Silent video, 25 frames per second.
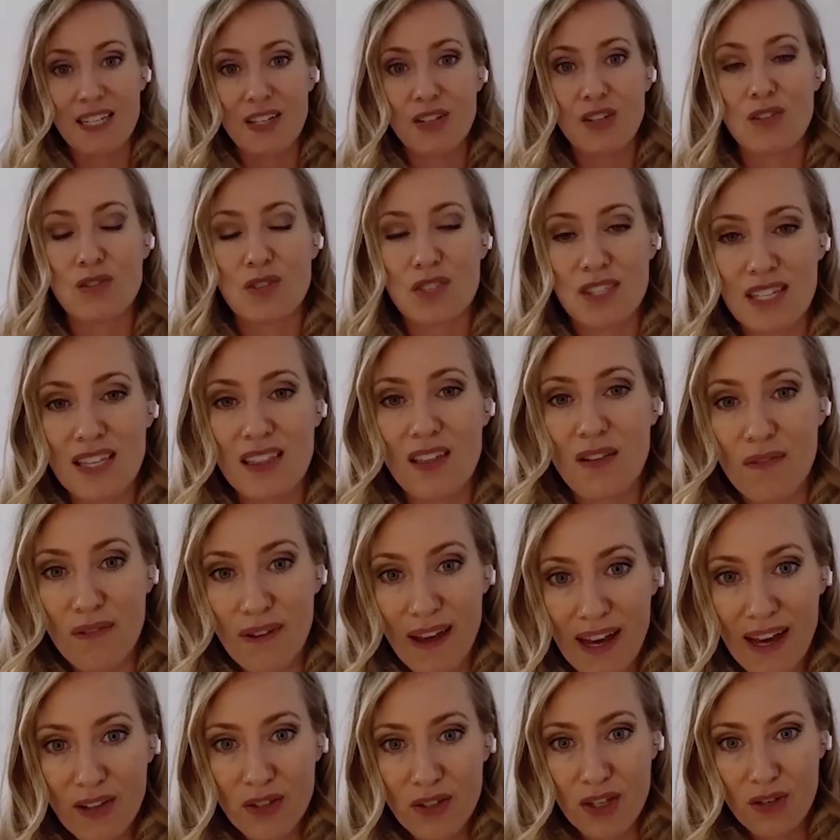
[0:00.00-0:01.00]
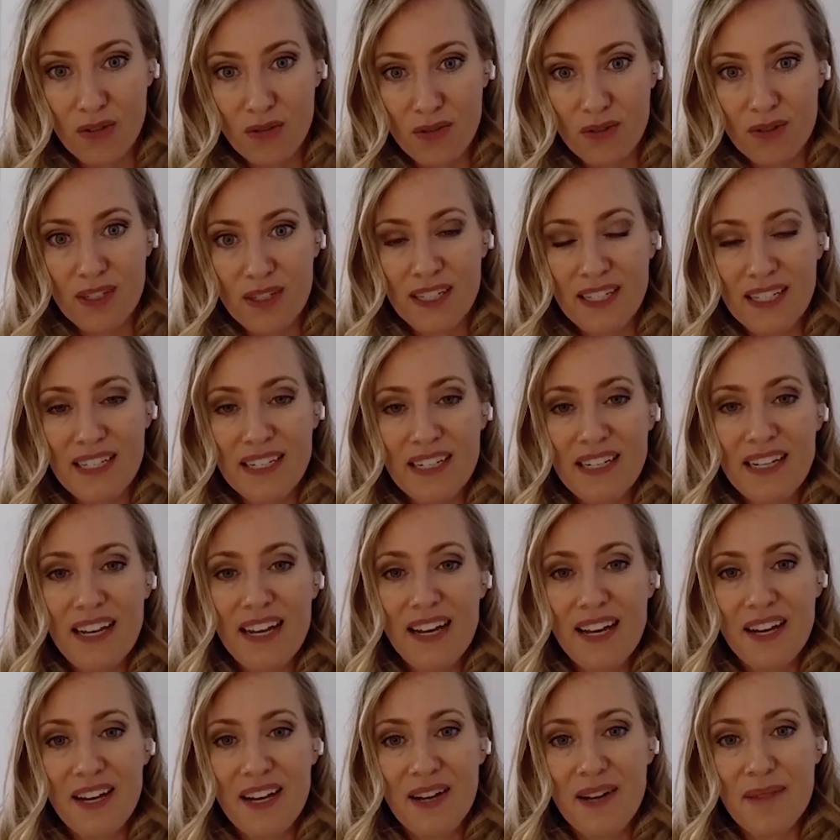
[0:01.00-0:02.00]
until you see the value.
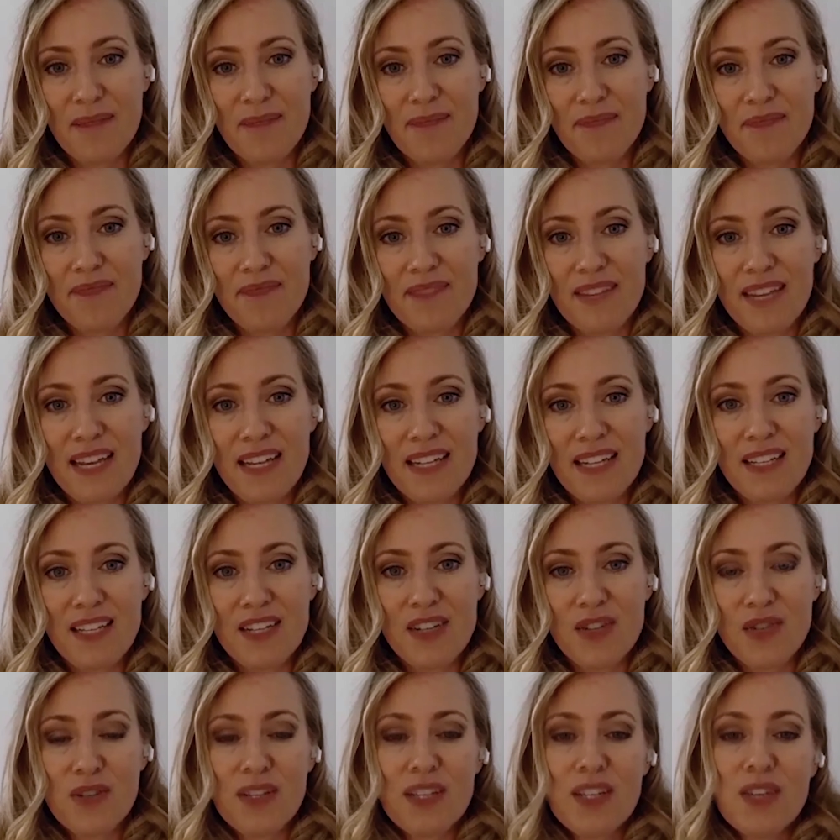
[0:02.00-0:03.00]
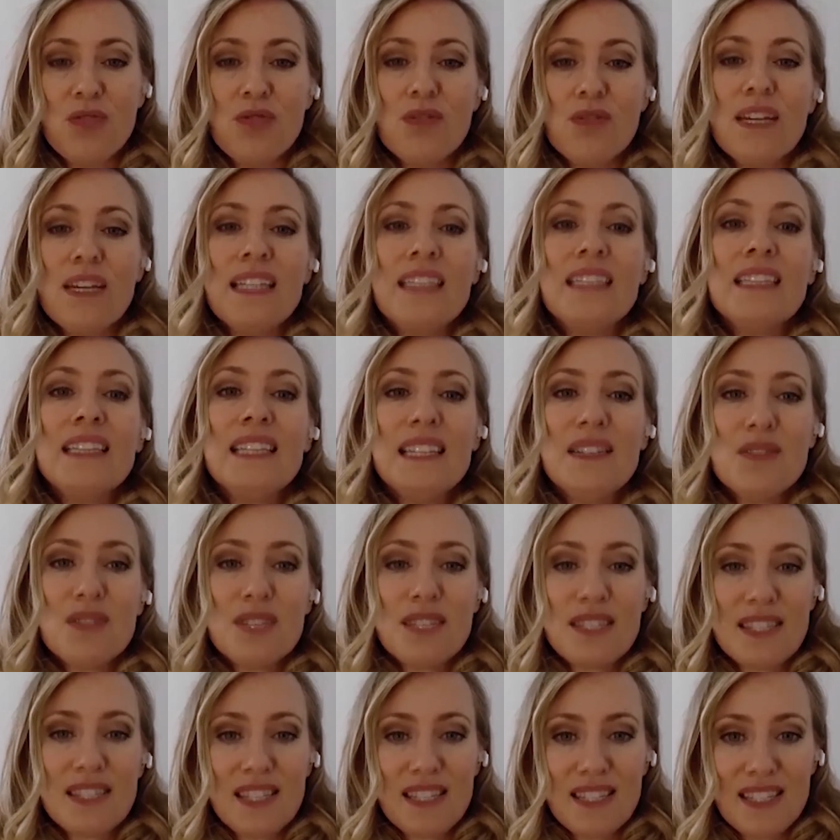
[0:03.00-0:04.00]
Um, and you, you, it
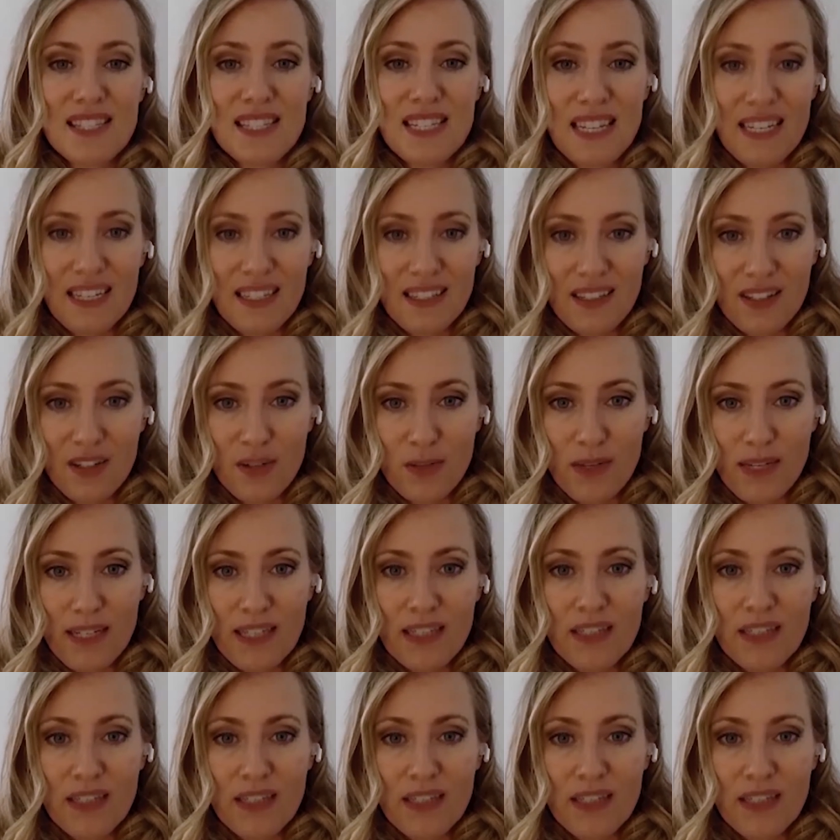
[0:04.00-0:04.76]
loses the sting a little bit.